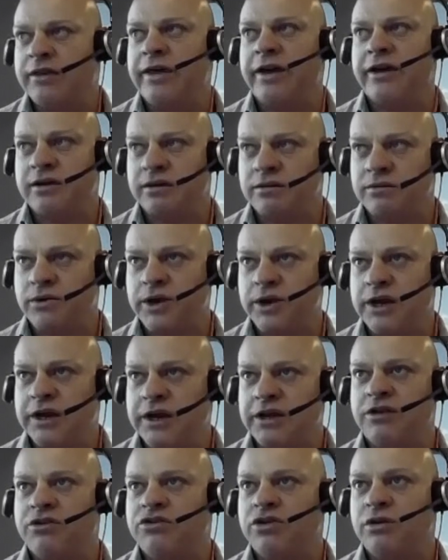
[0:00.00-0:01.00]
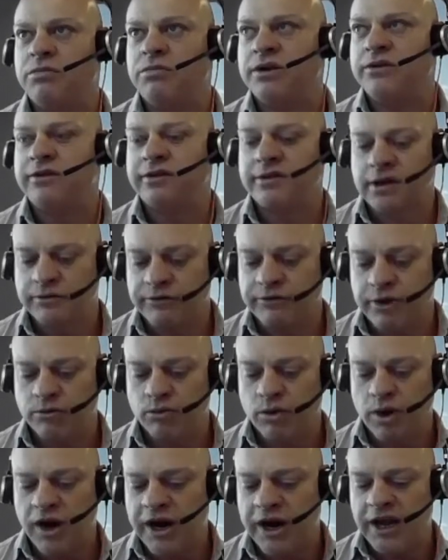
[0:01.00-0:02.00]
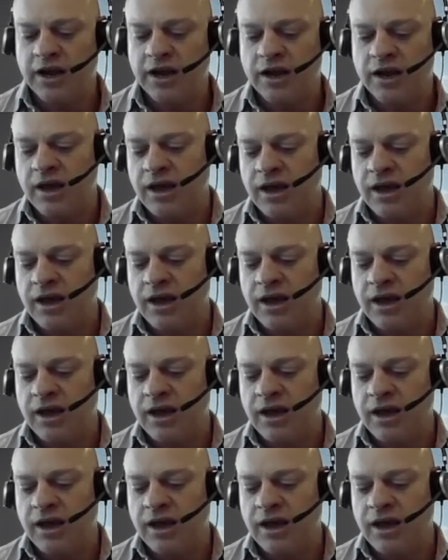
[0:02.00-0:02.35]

that can really contribute to significant rain.